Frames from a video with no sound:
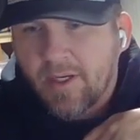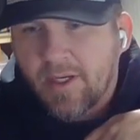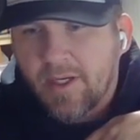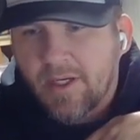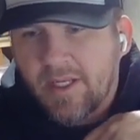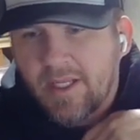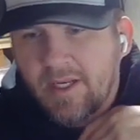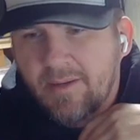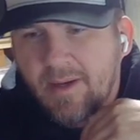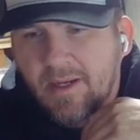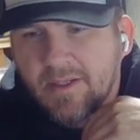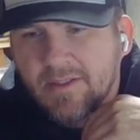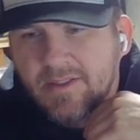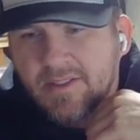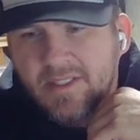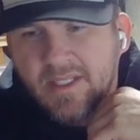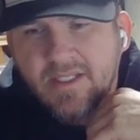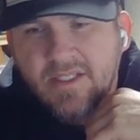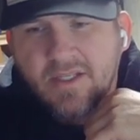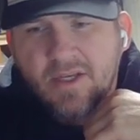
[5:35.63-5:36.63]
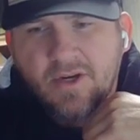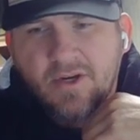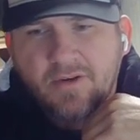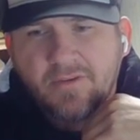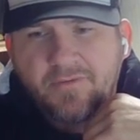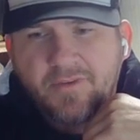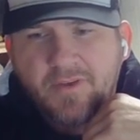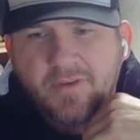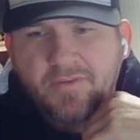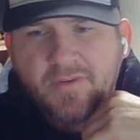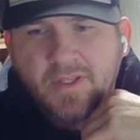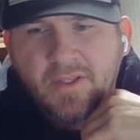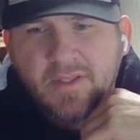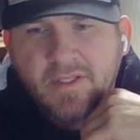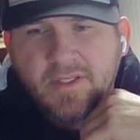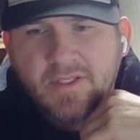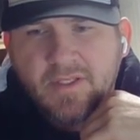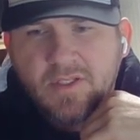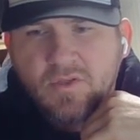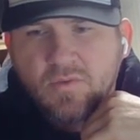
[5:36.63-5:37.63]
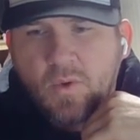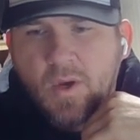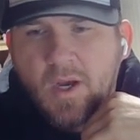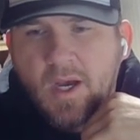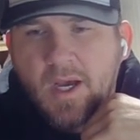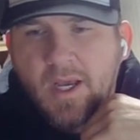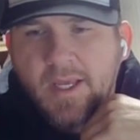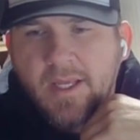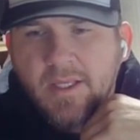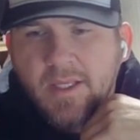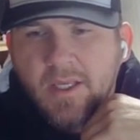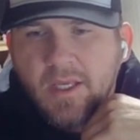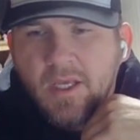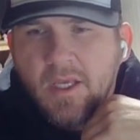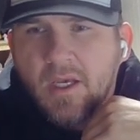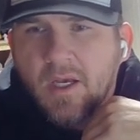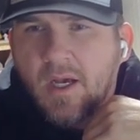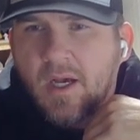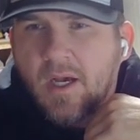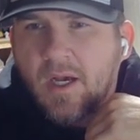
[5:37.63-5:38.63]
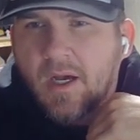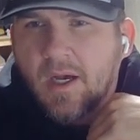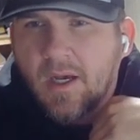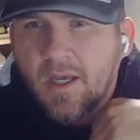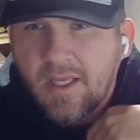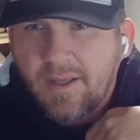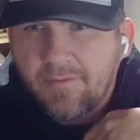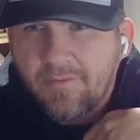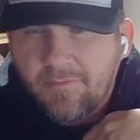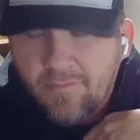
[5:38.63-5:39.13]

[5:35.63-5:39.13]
to need about 650, and this is why. If